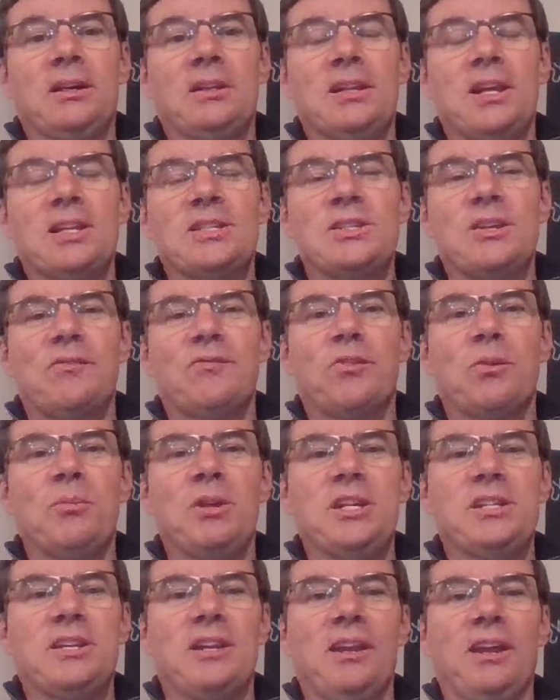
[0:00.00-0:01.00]
That's it for
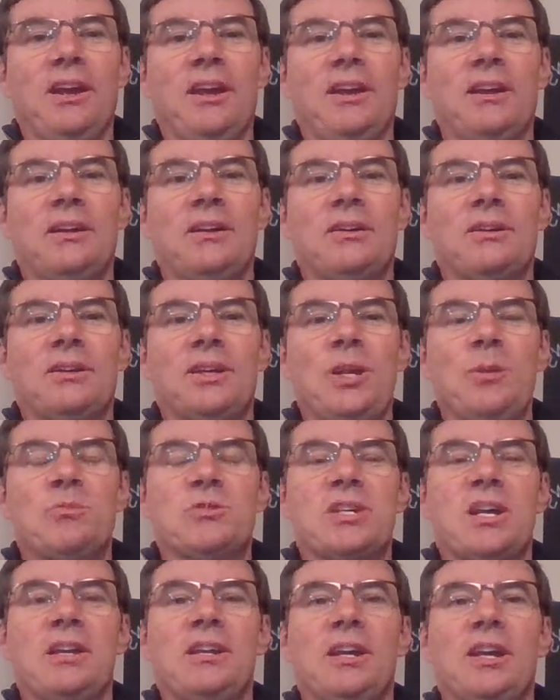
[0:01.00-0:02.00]
me today keep
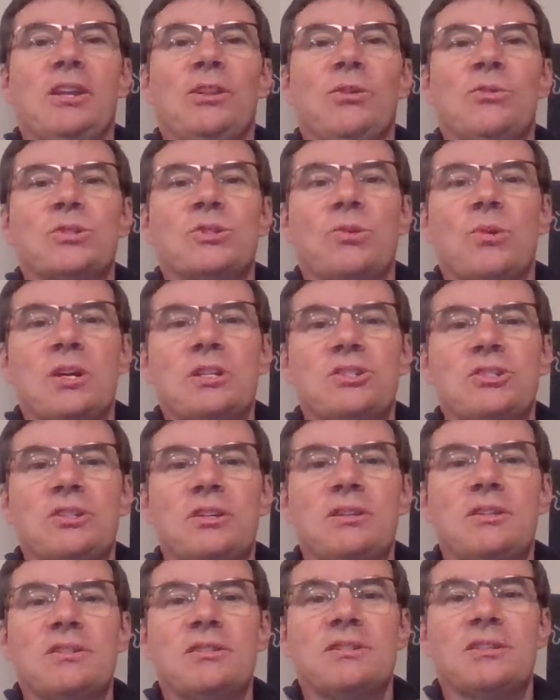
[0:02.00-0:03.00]
sending in those
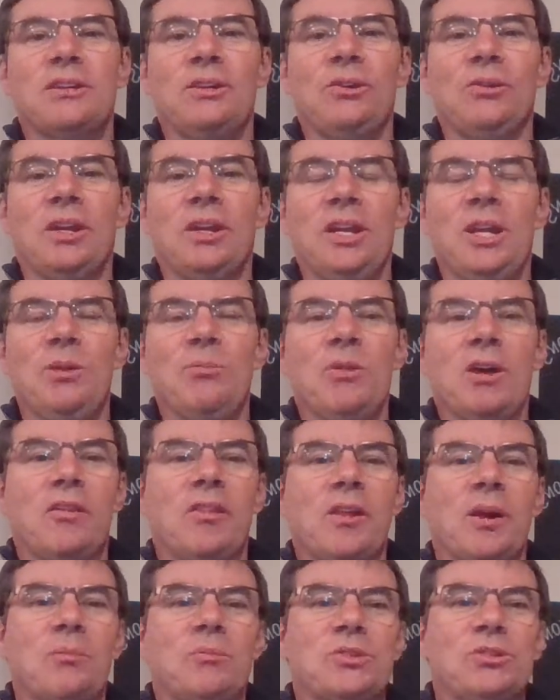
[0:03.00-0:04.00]
questions. You can email
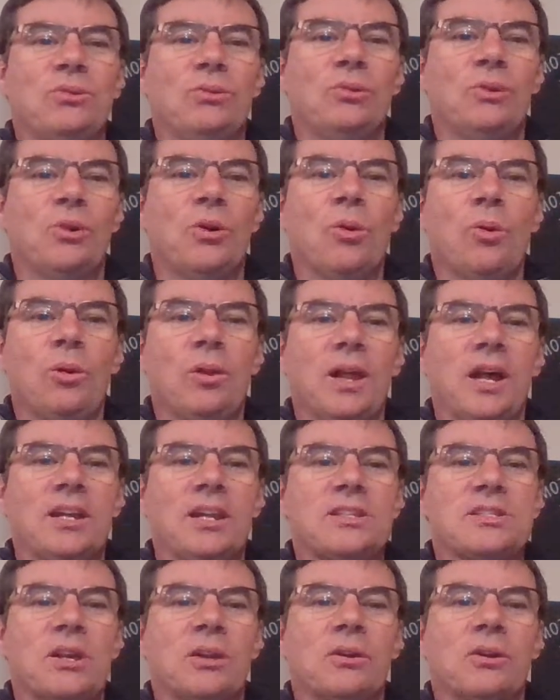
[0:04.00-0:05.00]
them to cole at
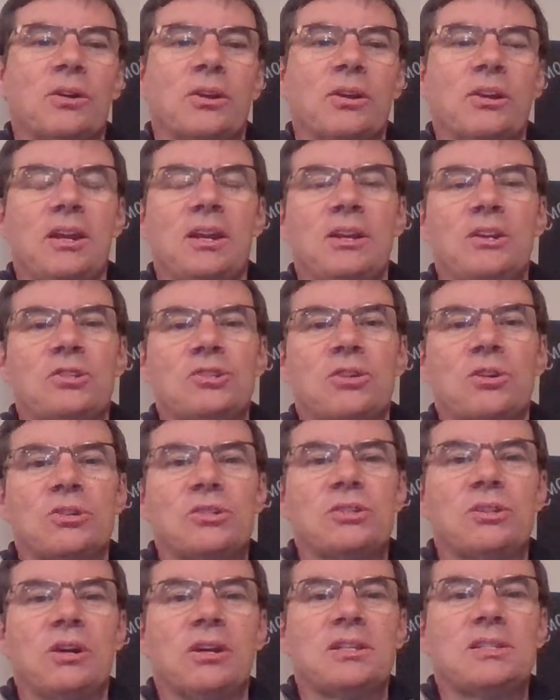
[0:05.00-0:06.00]

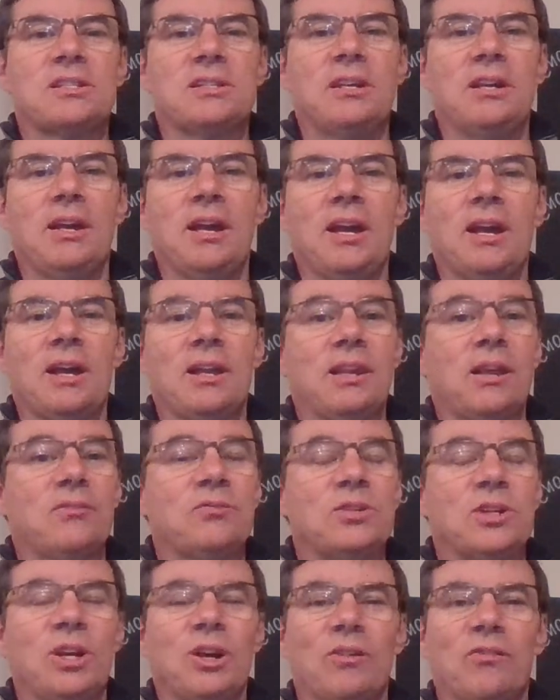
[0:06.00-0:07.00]
selkirkunitedchurch.ca. I'd love
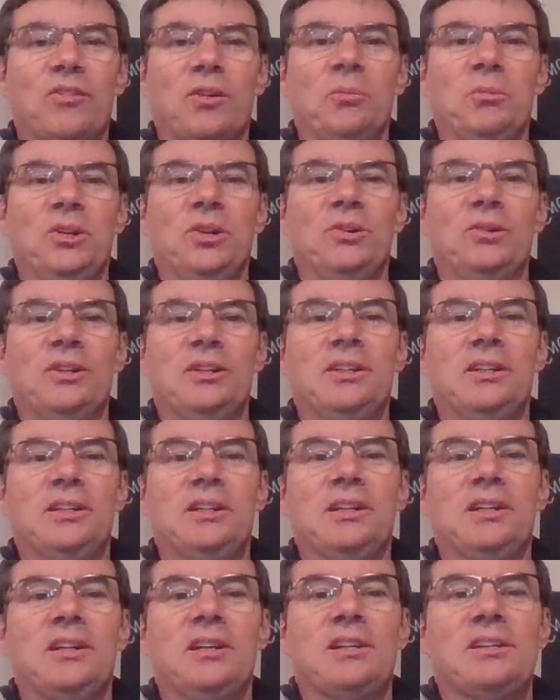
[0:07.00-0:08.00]
to hear from you.
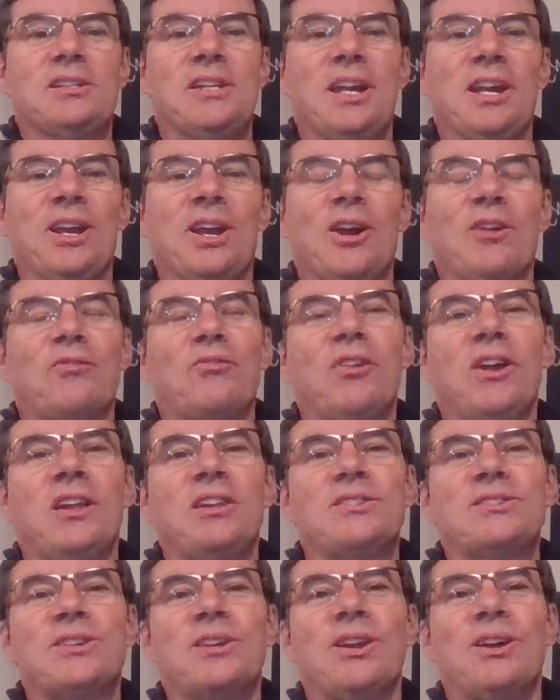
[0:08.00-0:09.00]
Take care,
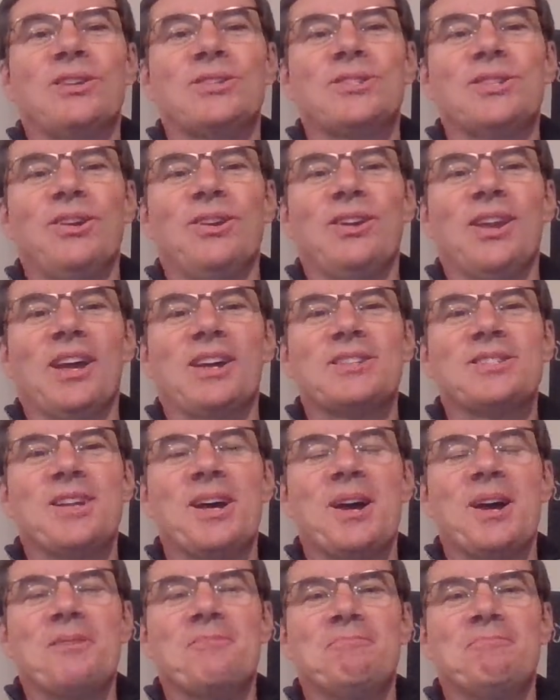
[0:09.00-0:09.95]
friends, and I'll see you next time.